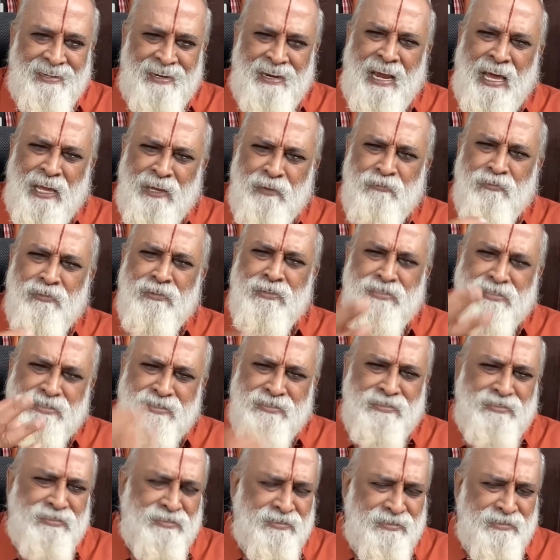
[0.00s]
Life
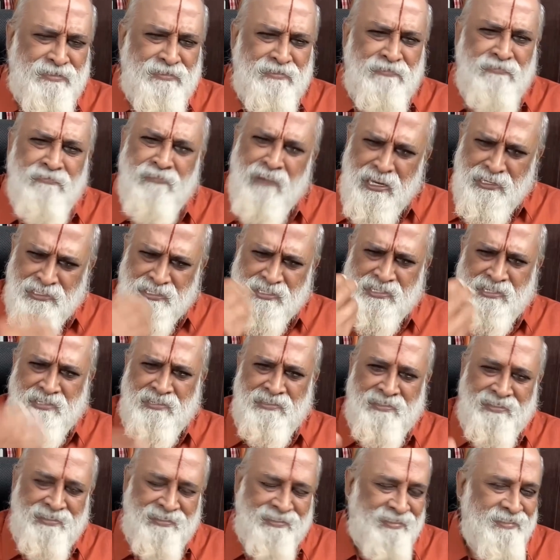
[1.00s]
is
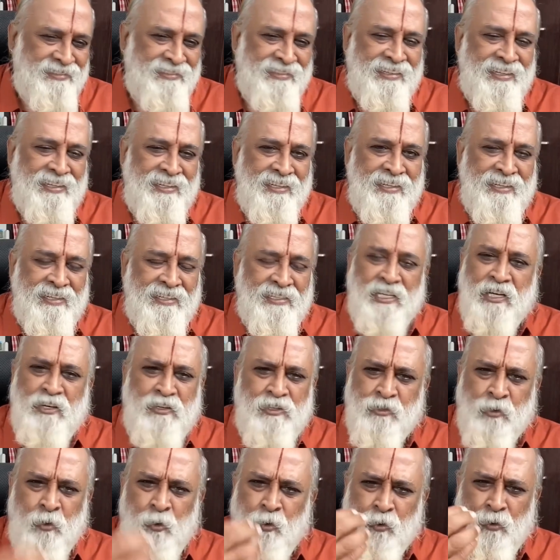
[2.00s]
waste. There
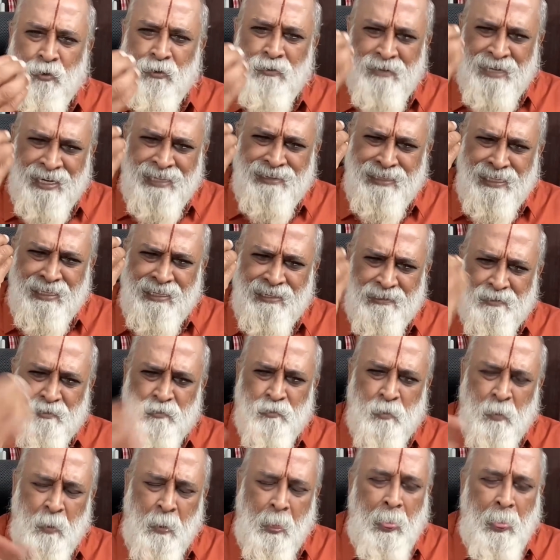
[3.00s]
is nothing.